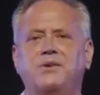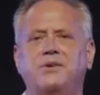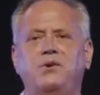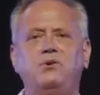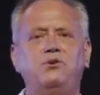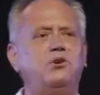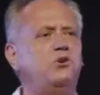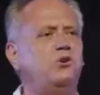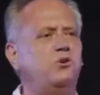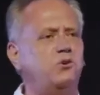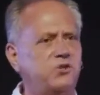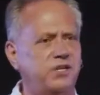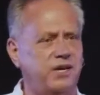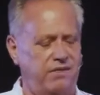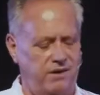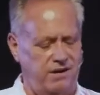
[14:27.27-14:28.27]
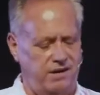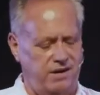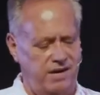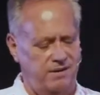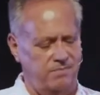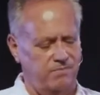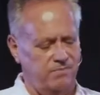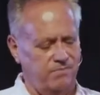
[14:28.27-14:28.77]
Who do you say that I
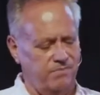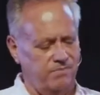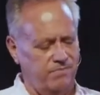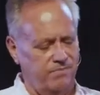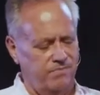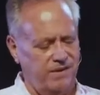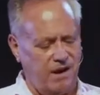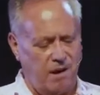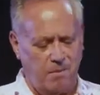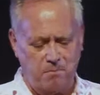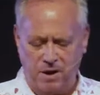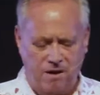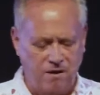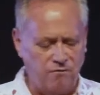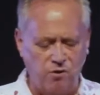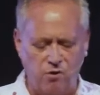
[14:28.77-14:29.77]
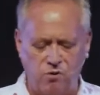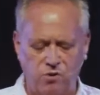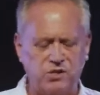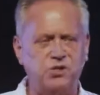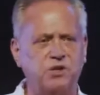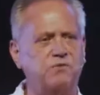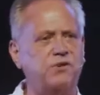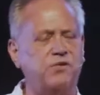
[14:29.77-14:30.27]
am? Now, a powerful
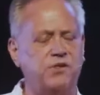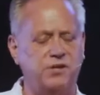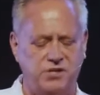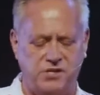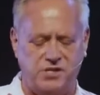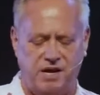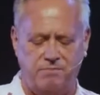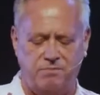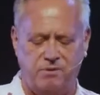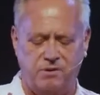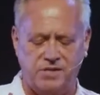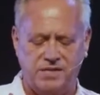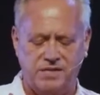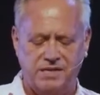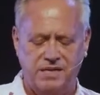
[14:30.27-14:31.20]
question for the disciples.